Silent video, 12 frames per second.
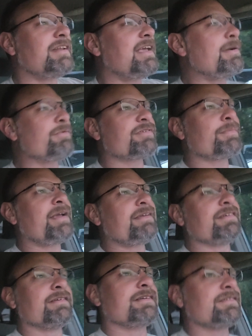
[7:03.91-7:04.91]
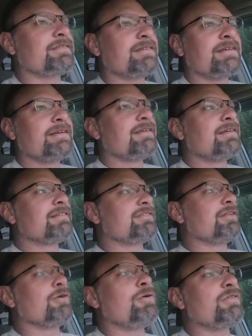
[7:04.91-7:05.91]
it was amazing because
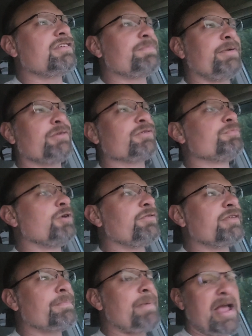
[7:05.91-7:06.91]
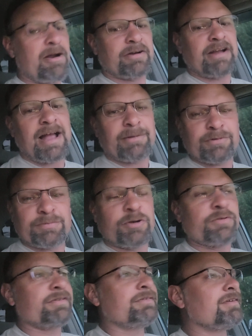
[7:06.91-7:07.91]
the Holy Spirit was moving, the power of God was
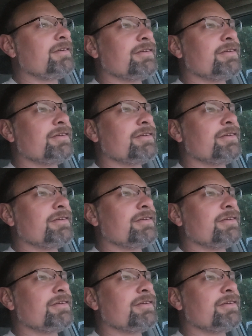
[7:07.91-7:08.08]
moving,